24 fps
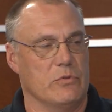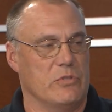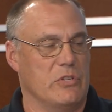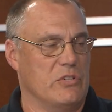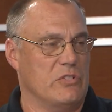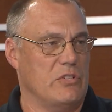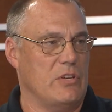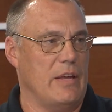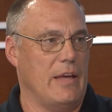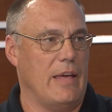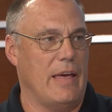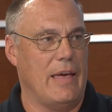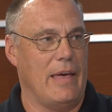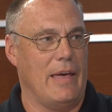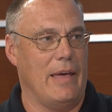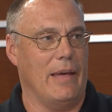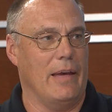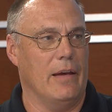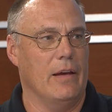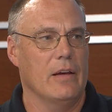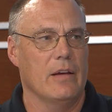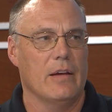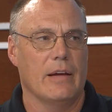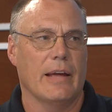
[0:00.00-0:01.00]
just say,
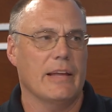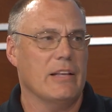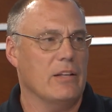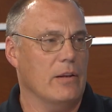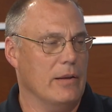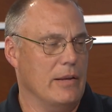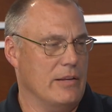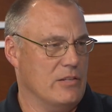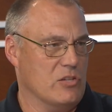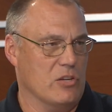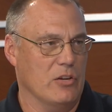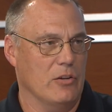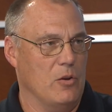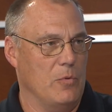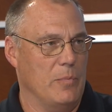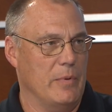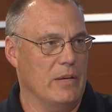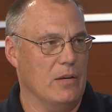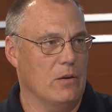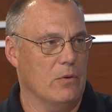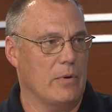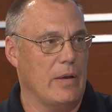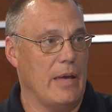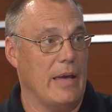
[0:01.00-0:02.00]
hey, it's going to
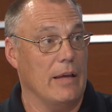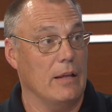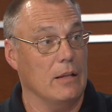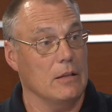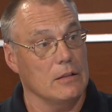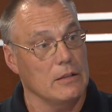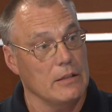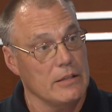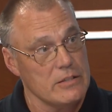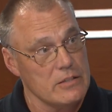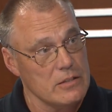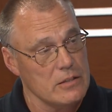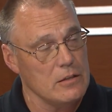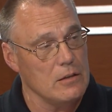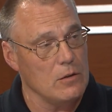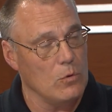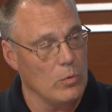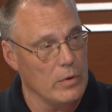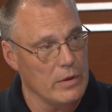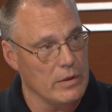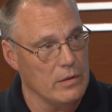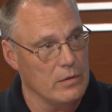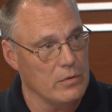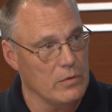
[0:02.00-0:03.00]
be okay. Listen to
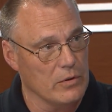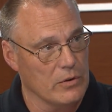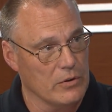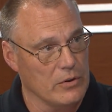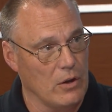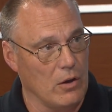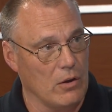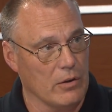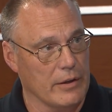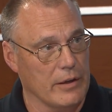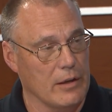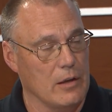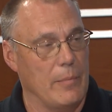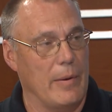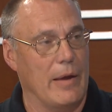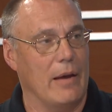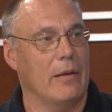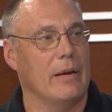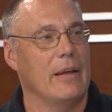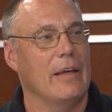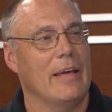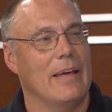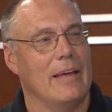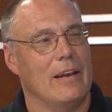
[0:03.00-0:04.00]
what they're talking
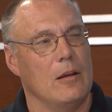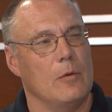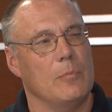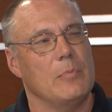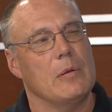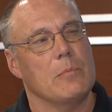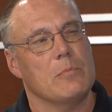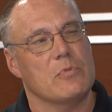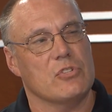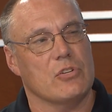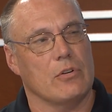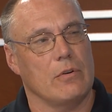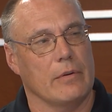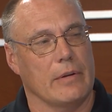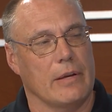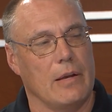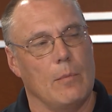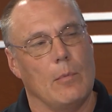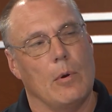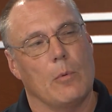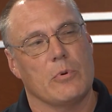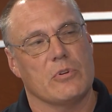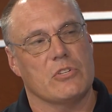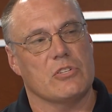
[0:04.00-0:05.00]
about and help them
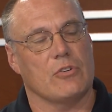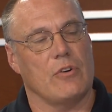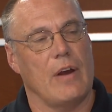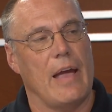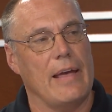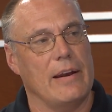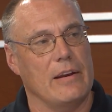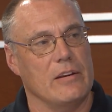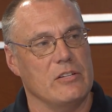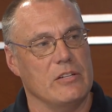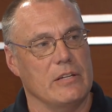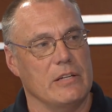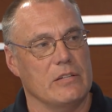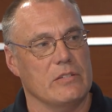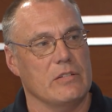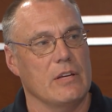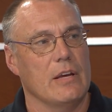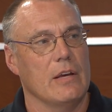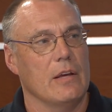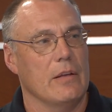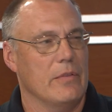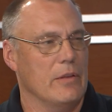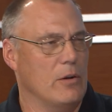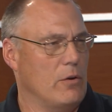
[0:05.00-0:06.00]
come up with strategies
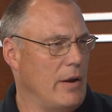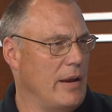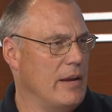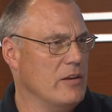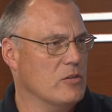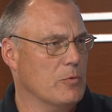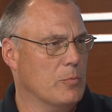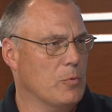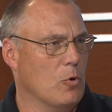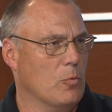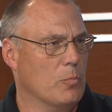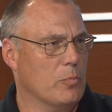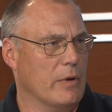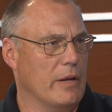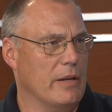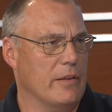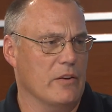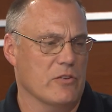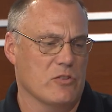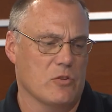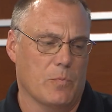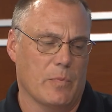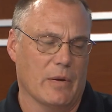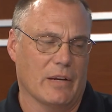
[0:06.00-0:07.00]
that are age appropriate.
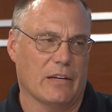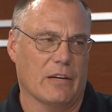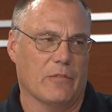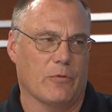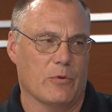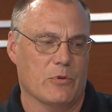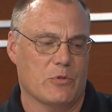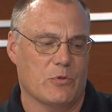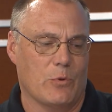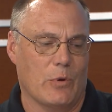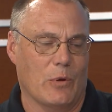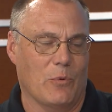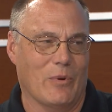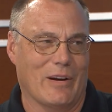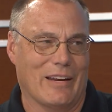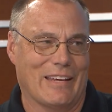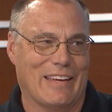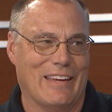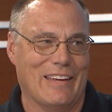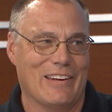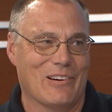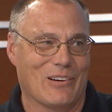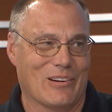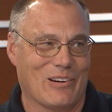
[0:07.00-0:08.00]
There's a big difference between what a
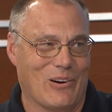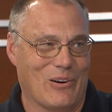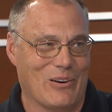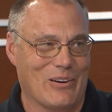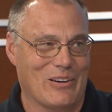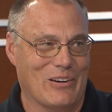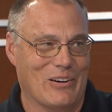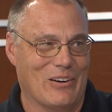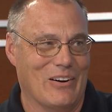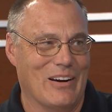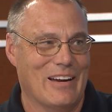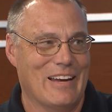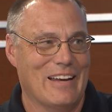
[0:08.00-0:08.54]
kindergartner